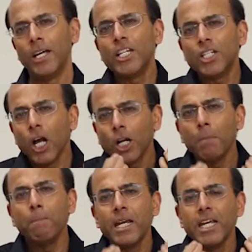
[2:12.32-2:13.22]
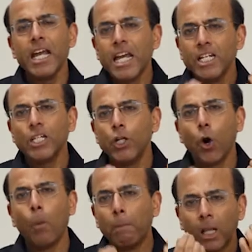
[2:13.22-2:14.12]
It's got to be in
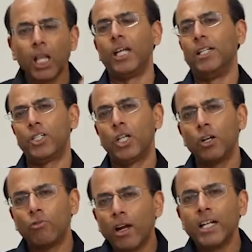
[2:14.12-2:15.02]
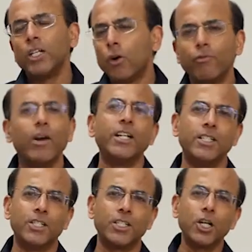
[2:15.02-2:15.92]
your blood. It's got to run in your
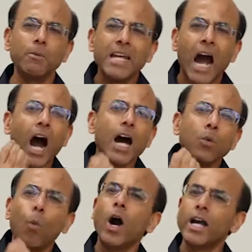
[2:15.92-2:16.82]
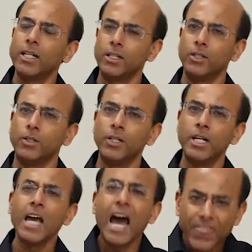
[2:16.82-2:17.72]
veins. It's got to be hardwired into you.
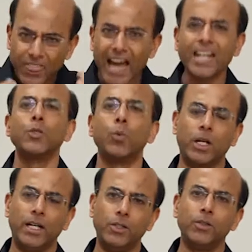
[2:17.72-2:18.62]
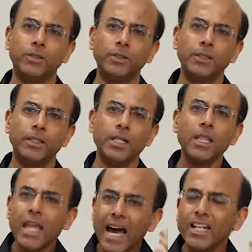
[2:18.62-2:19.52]
And that is what I do.
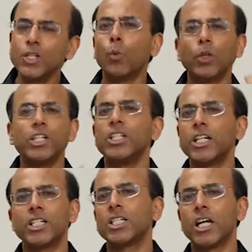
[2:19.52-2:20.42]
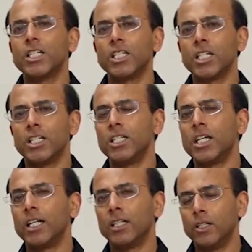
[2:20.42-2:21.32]
That is what these exercises are
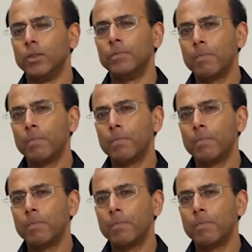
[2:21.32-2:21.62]
designed to do.